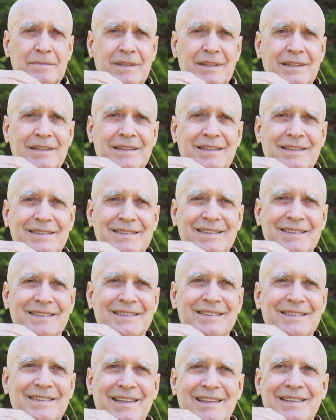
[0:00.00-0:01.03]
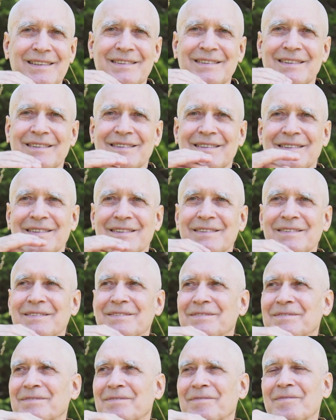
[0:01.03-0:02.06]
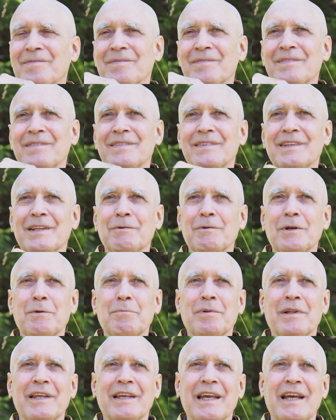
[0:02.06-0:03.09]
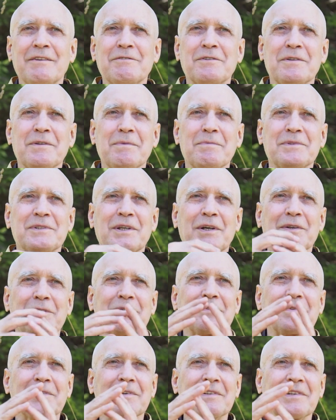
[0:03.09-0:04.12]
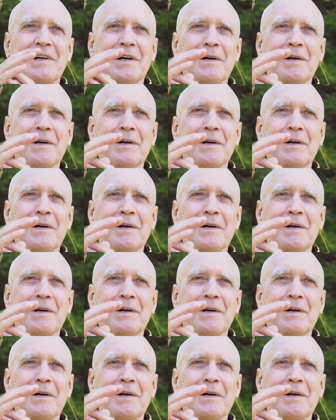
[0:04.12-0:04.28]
It's just they want to play games with themselves for a